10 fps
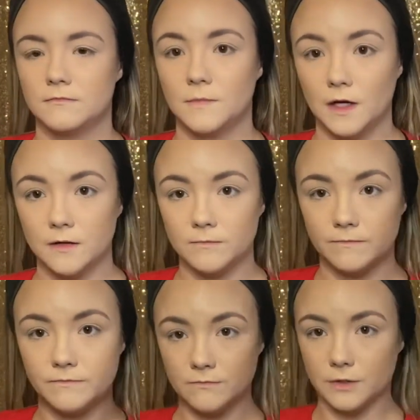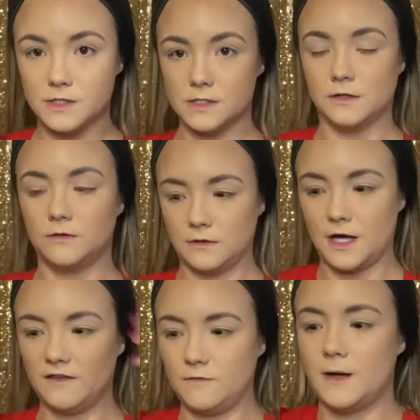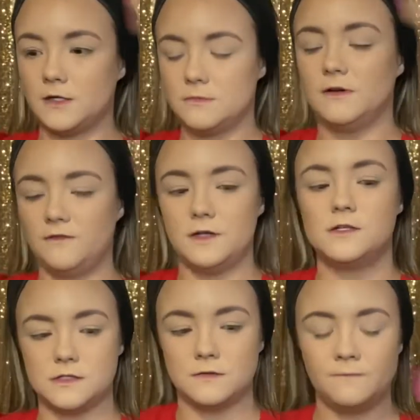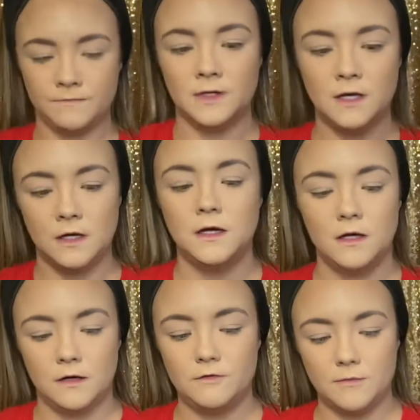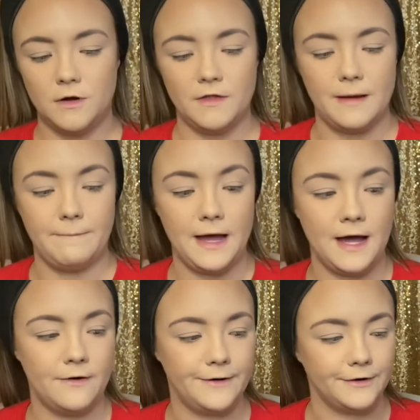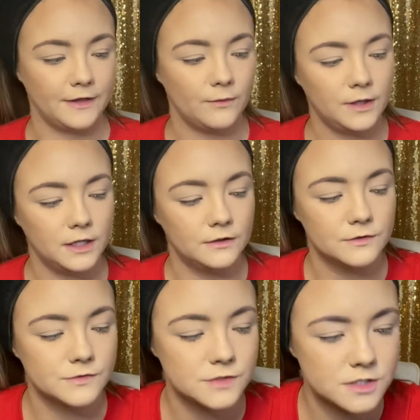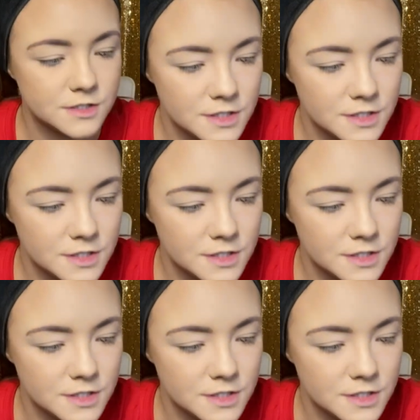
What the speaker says: Kind of brings a little life back to my face from all that powder that we used.